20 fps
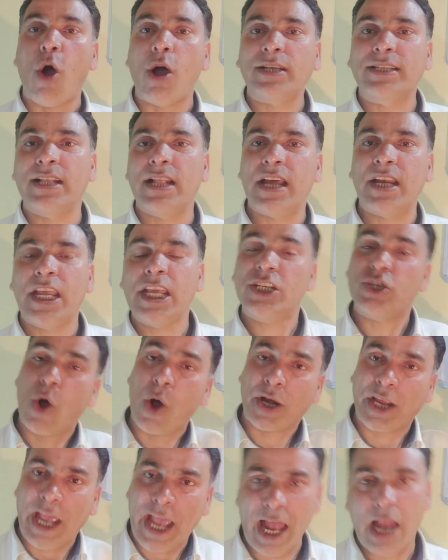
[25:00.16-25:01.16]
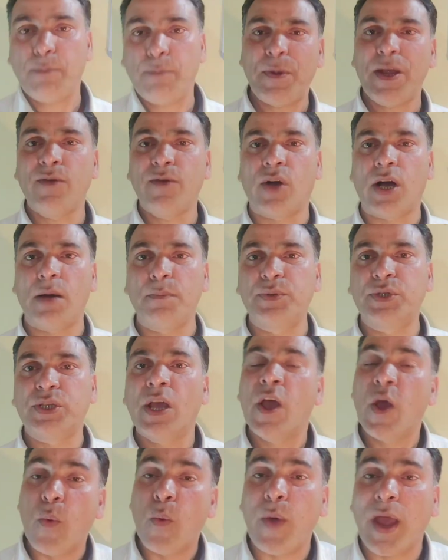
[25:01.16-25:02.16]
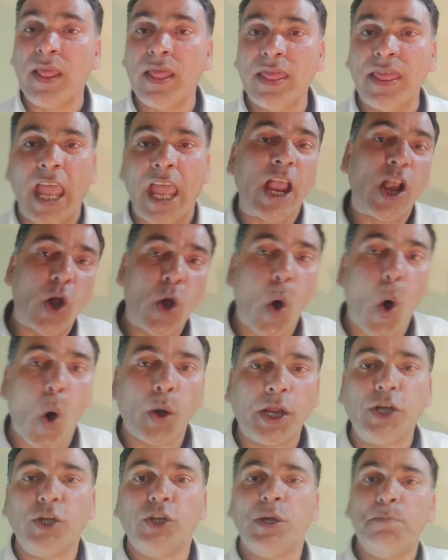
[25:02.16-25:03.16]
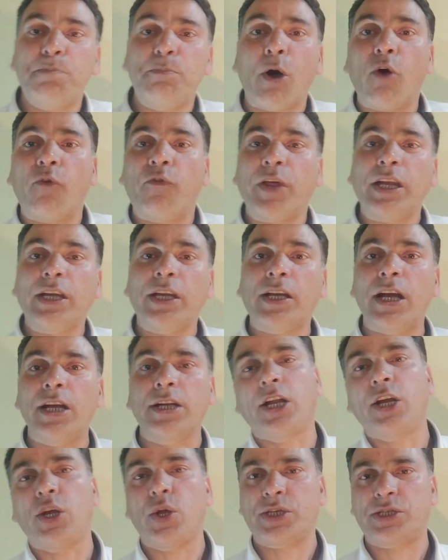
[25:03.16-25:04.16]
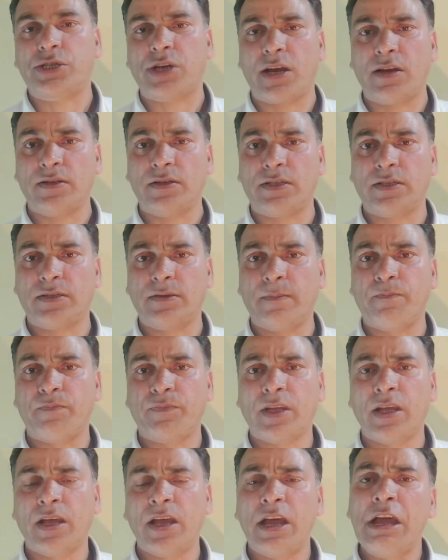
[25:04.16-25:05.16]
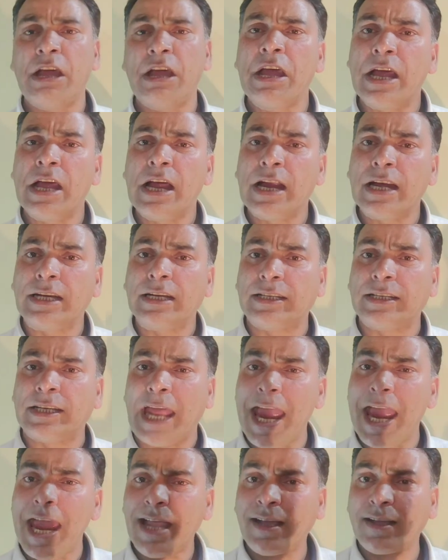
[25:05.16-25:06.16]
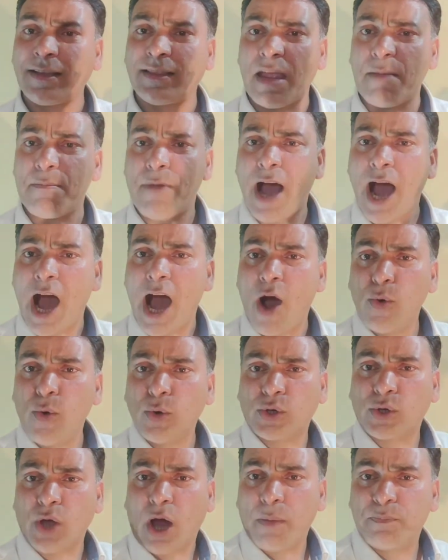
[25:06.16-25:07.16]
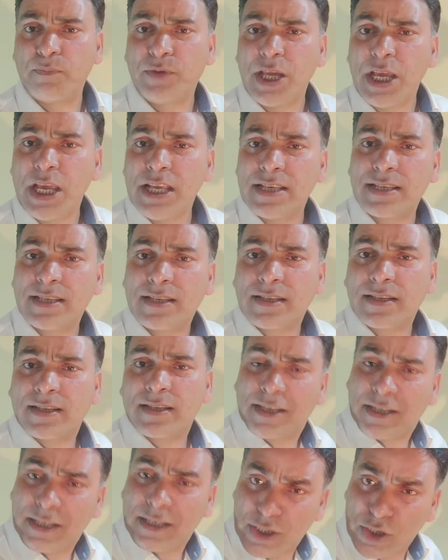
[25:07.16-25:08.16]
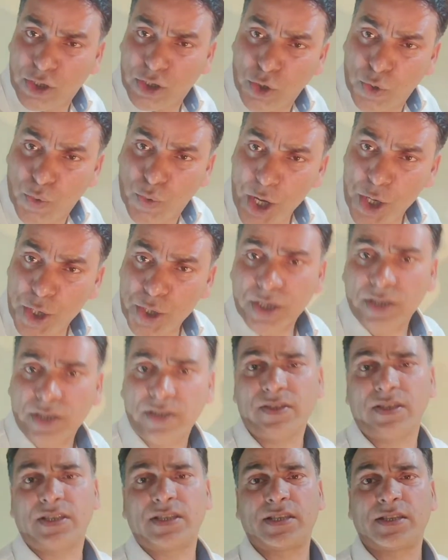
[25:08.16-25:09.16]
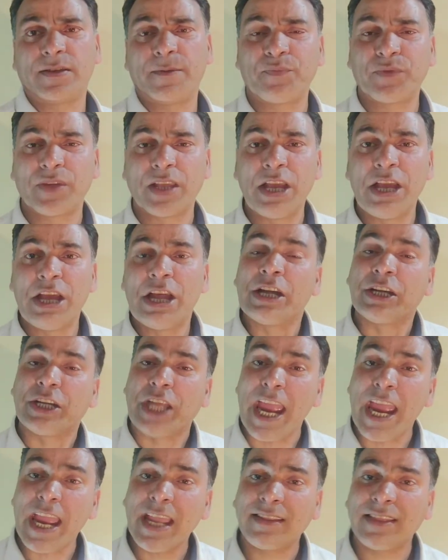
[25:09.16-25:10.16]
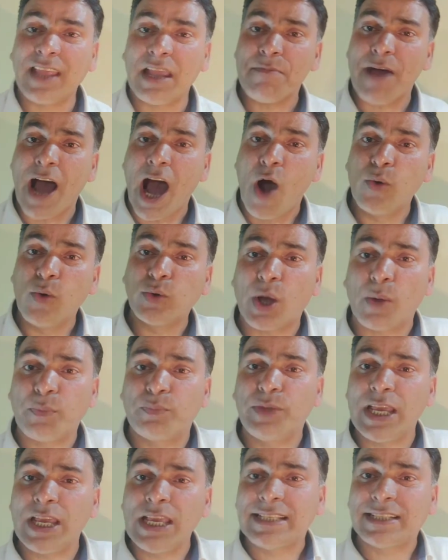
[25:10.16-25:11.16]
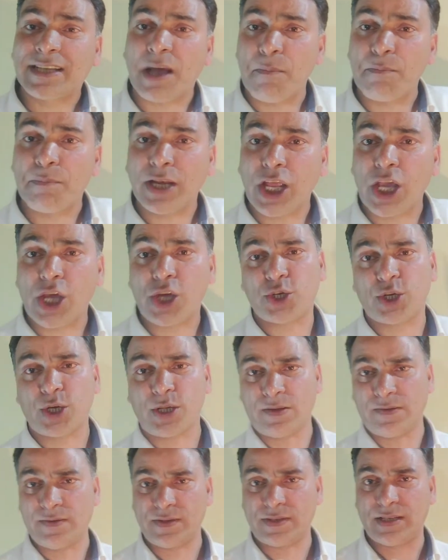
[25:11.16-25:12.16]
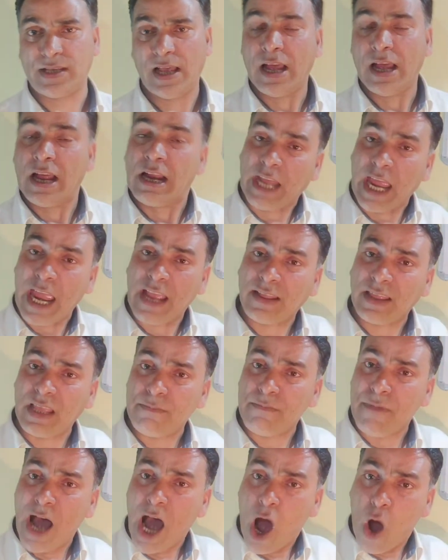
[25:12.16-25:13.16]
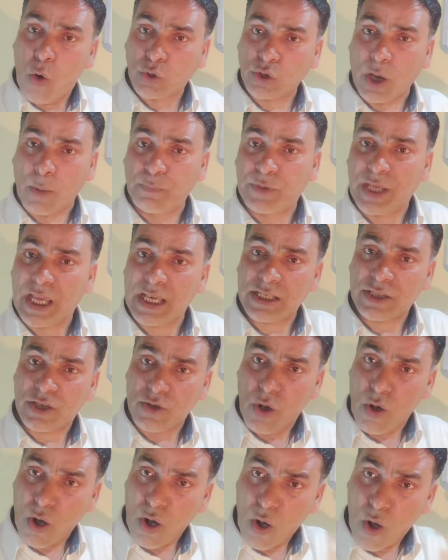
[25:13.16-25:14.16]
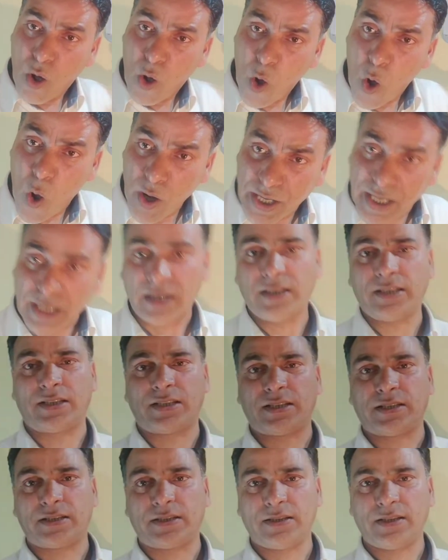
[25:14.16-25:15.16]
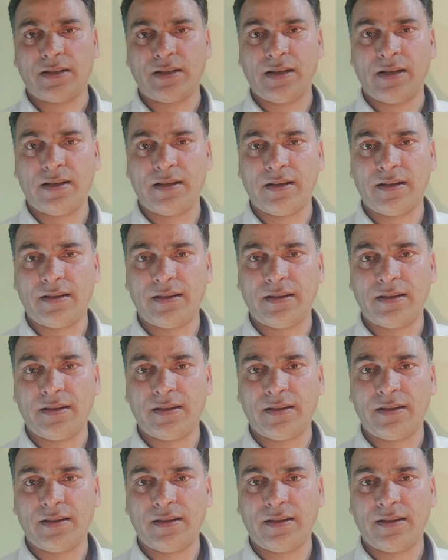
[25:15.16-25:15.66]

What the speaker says: as auxiliaries or helping verbs when they go into perfect continuous tense. Take them out of these situations. Take them out of these combinations. Take them out of these orders.